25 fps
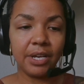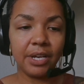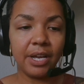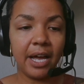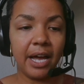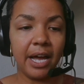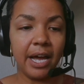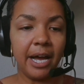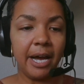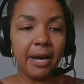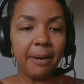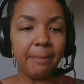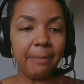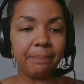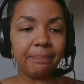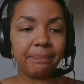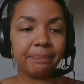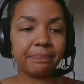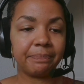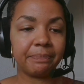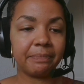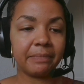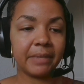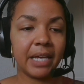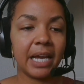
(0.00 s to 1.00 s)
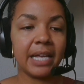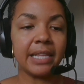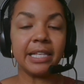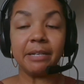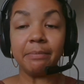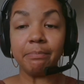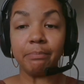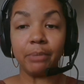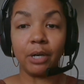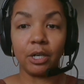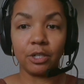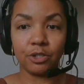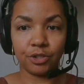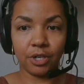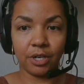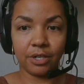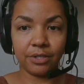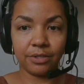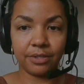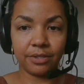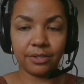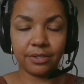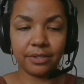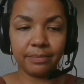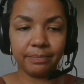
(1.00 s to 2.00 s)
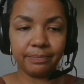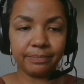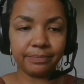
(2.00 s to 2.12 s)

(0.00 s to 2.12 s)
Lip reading: and then bar charts.